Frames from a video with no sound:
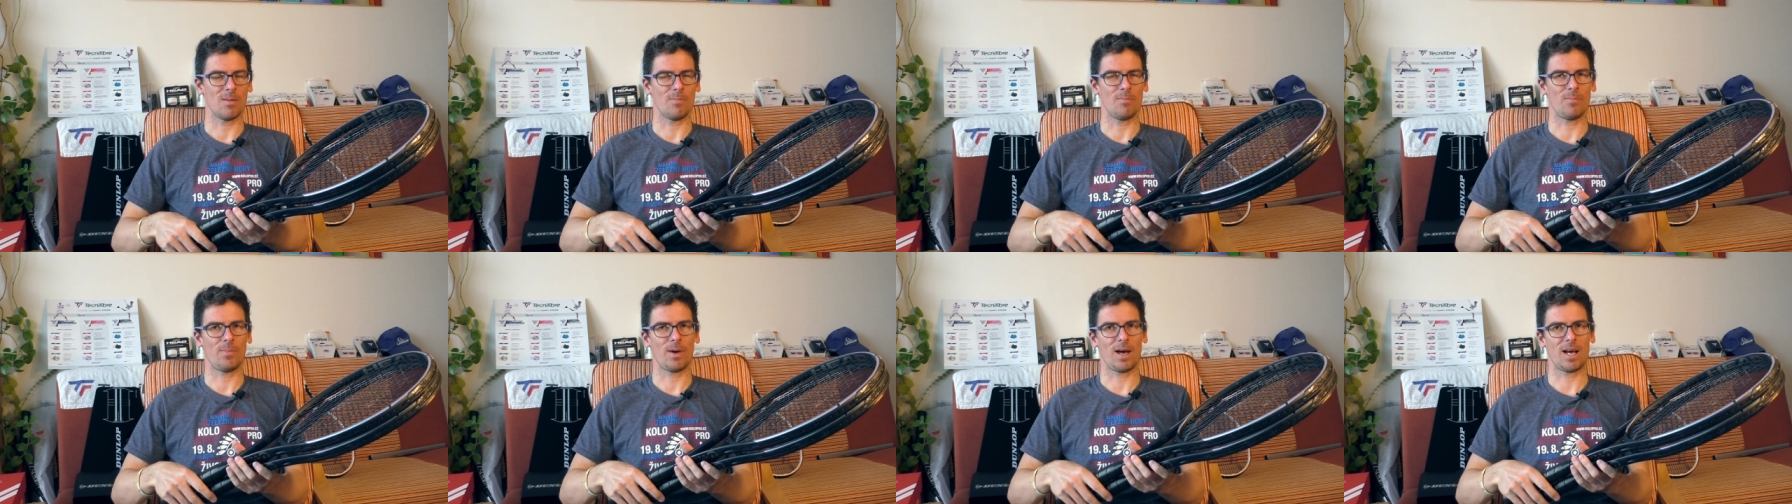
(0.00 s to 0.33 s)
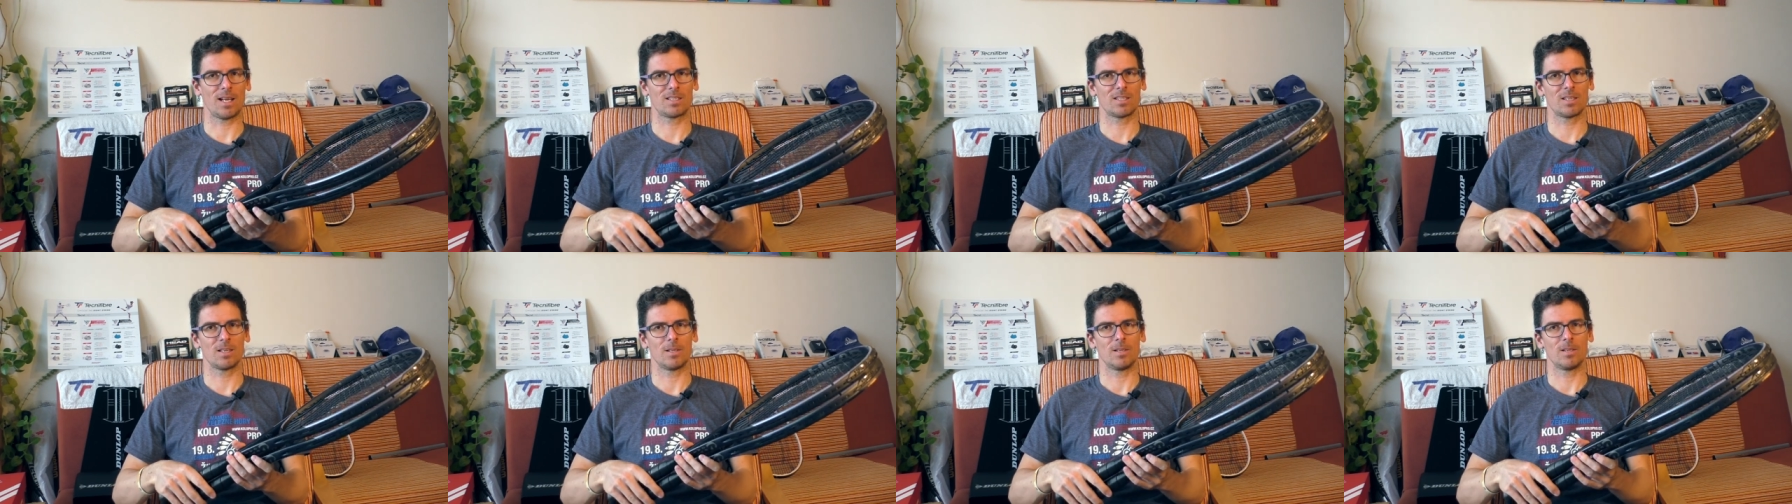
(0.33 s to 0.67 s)

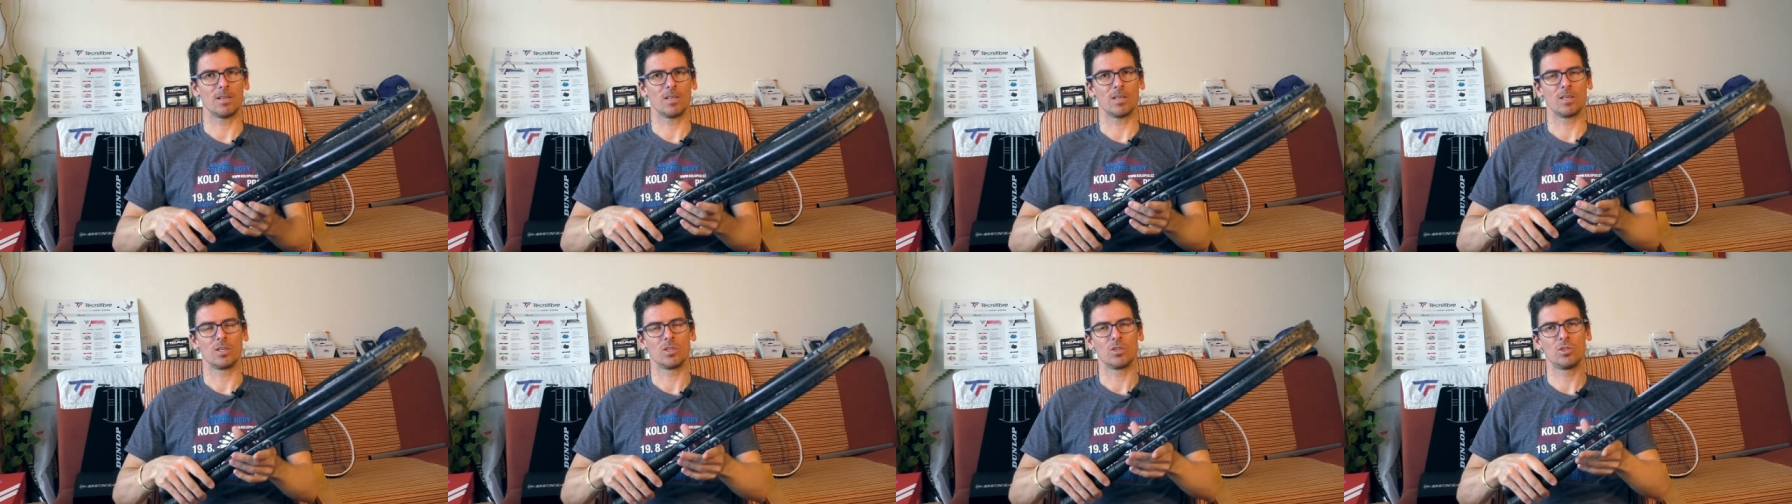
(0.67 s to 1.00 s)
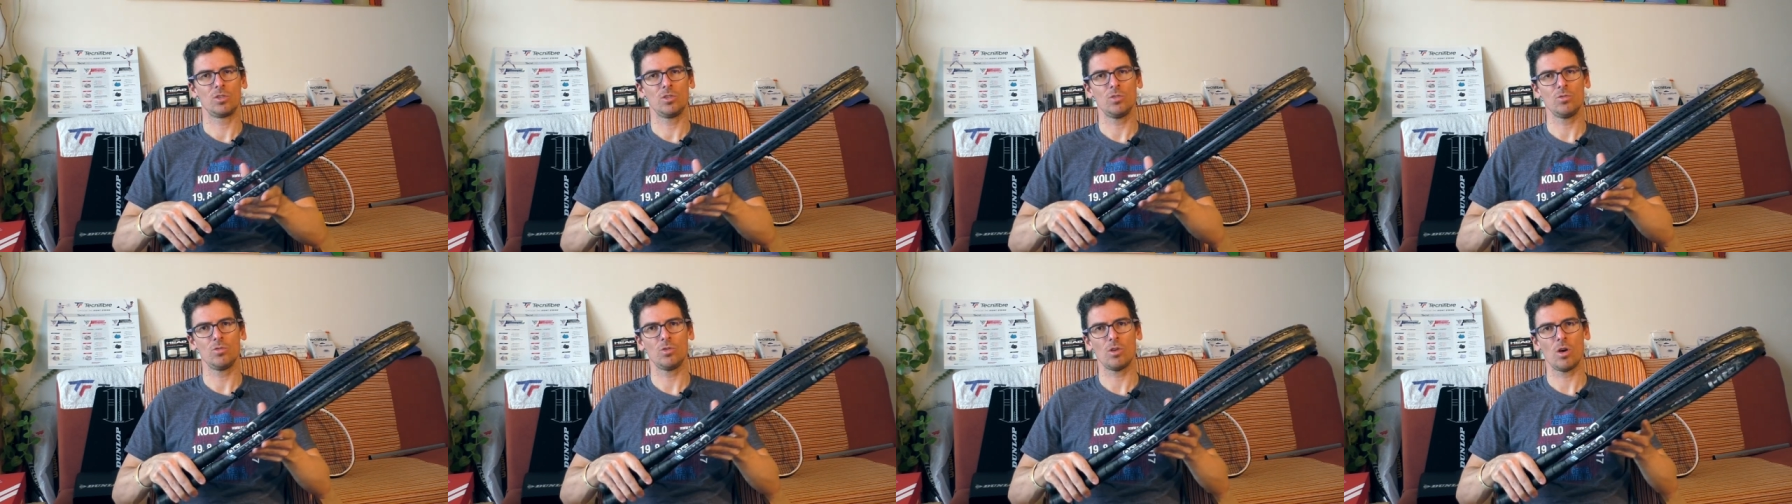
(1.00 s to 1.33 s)
but
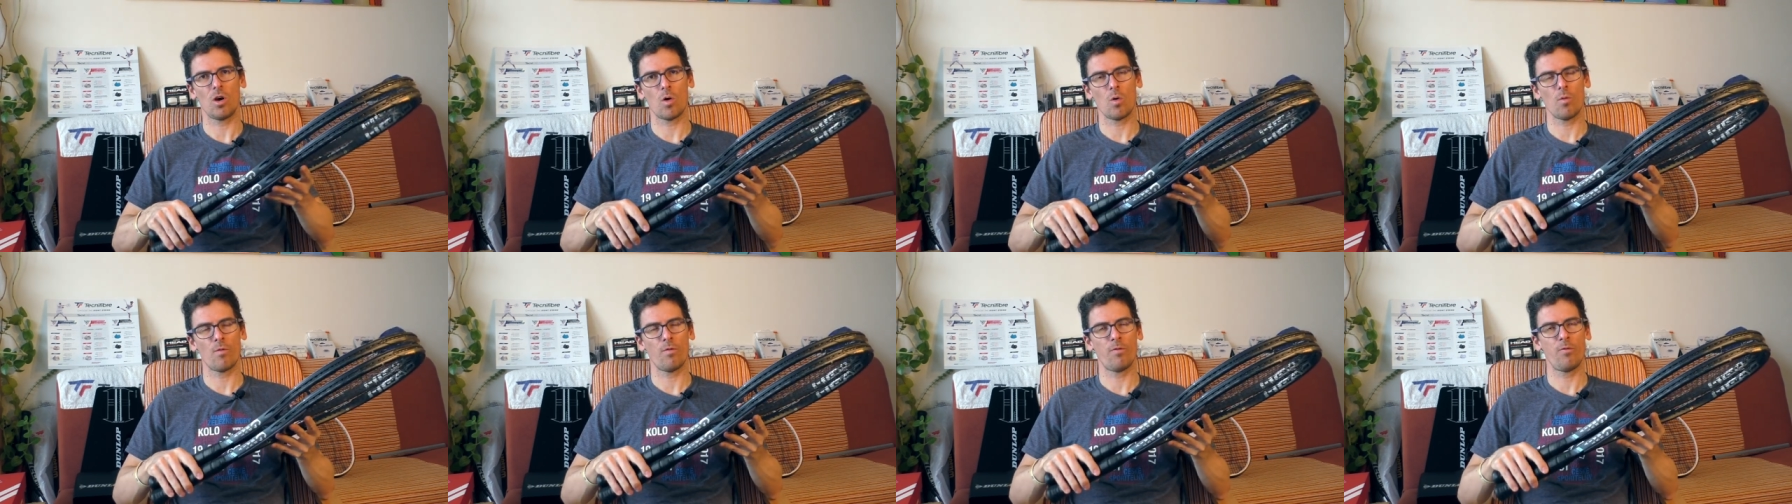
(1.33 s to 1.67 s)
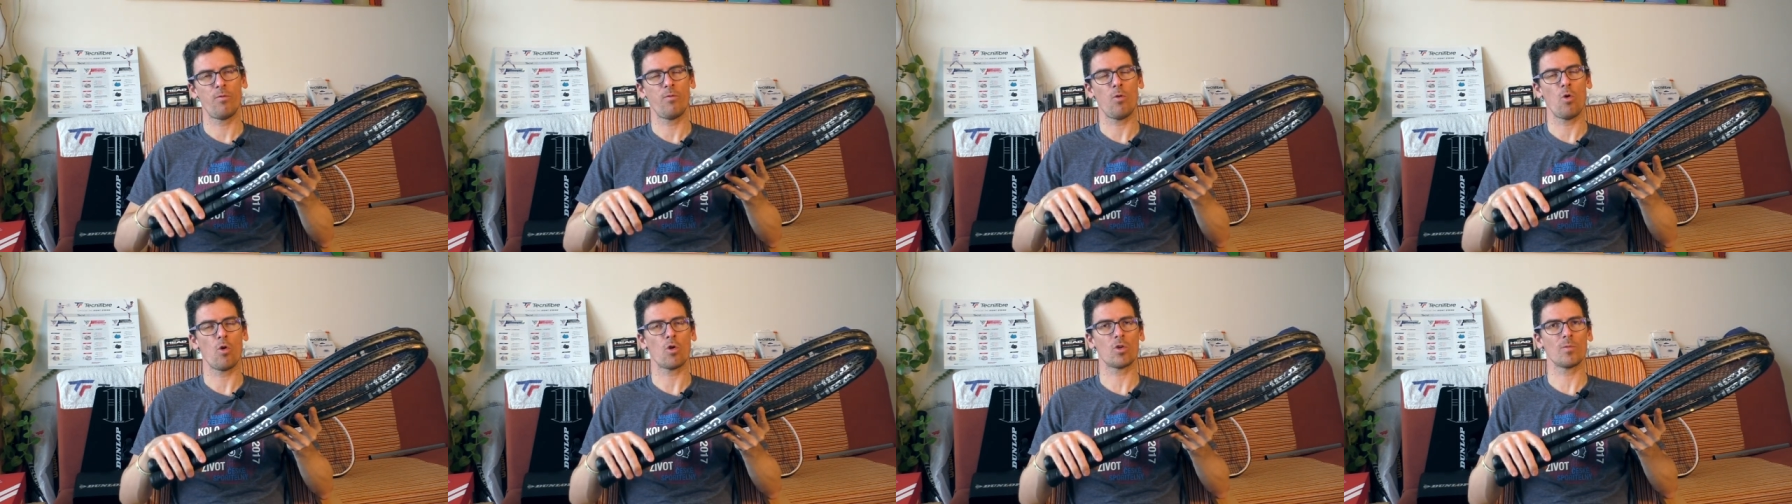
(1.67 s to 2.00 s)
you know
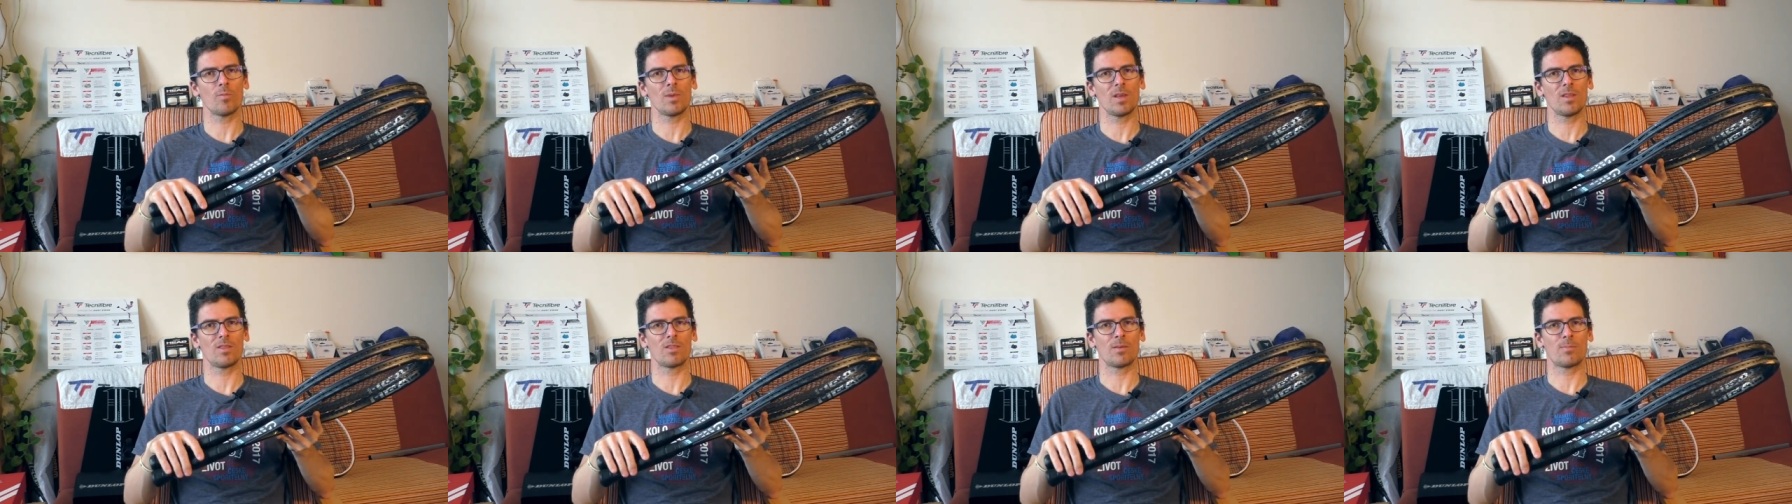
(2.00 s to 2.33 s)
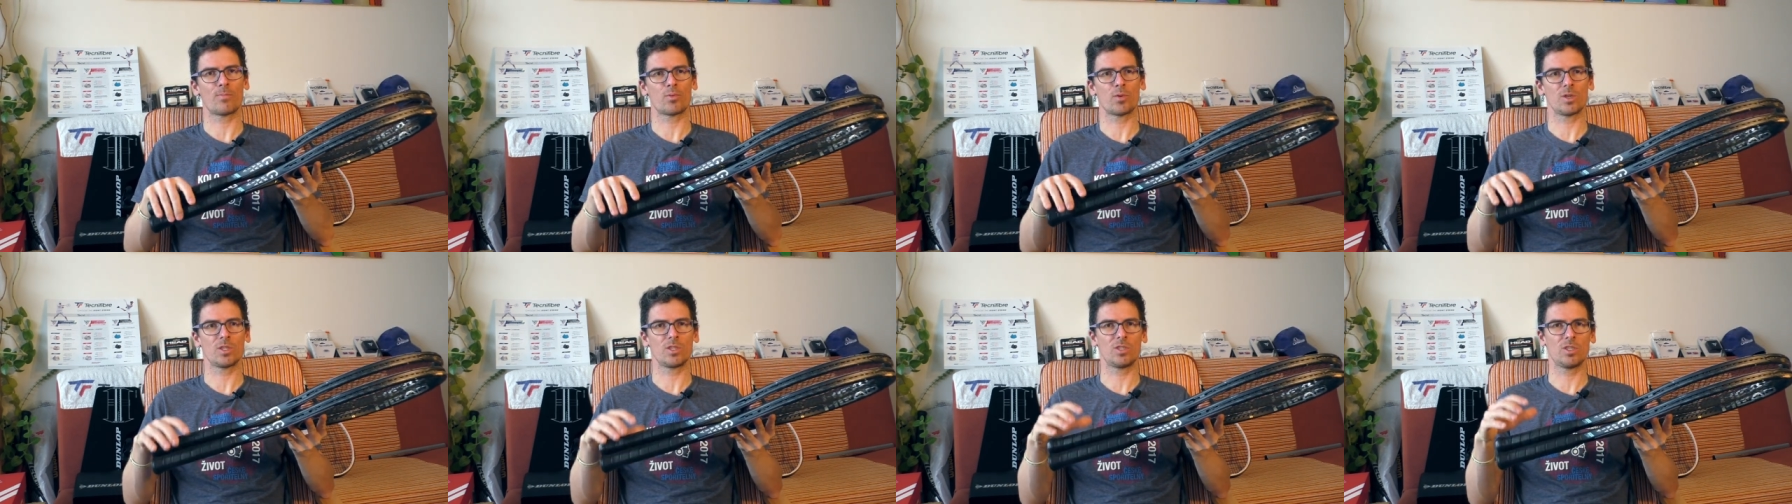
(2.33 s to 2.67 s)
for me the
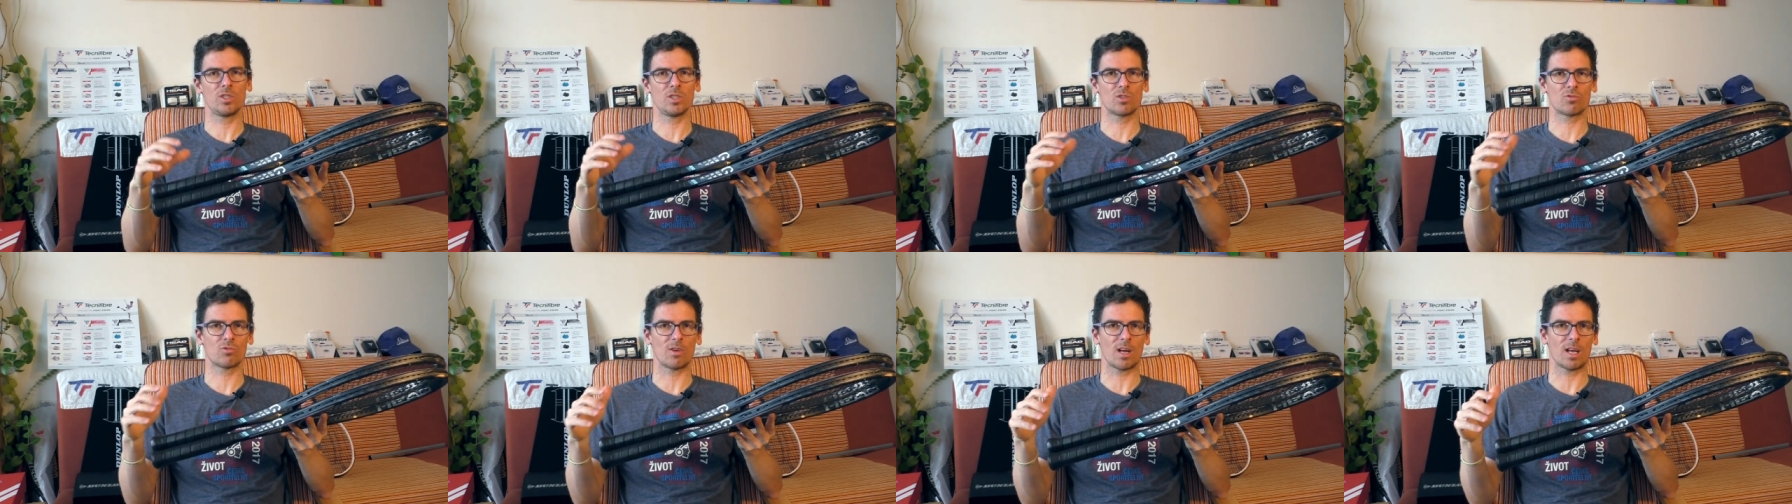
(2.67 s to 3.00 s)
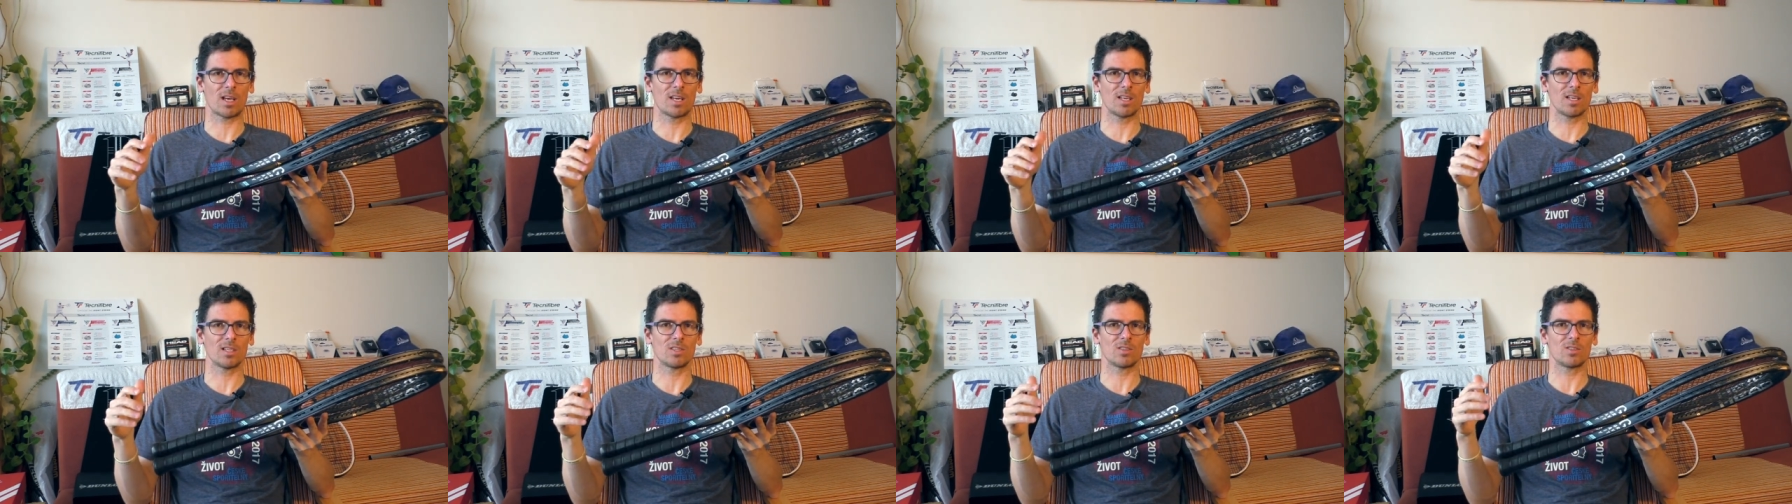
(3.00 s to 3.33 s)
prestige
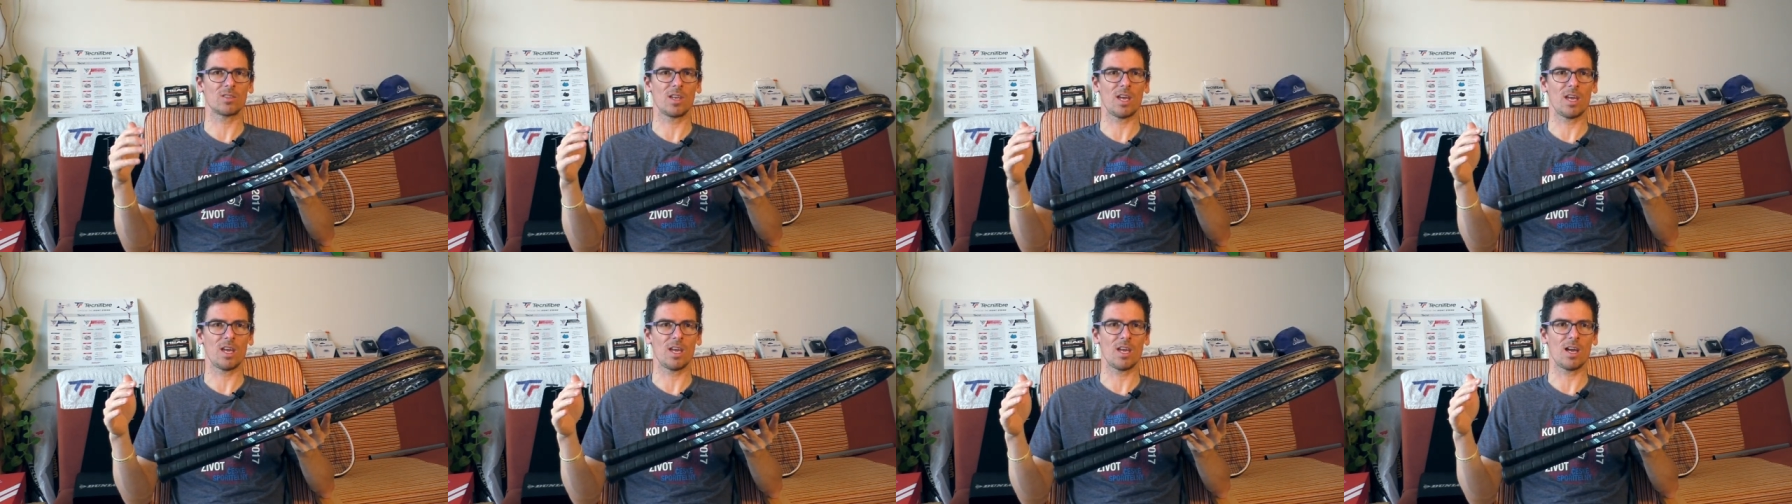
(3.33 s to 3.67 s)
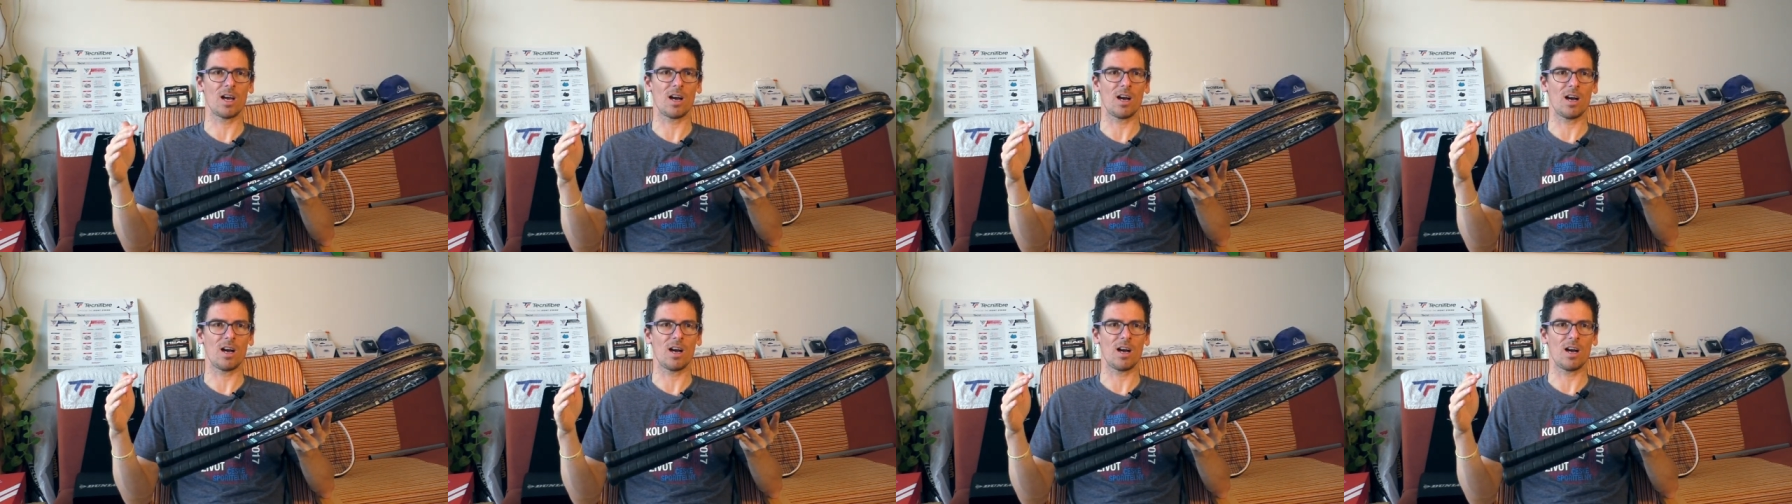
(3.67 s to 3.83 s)
records they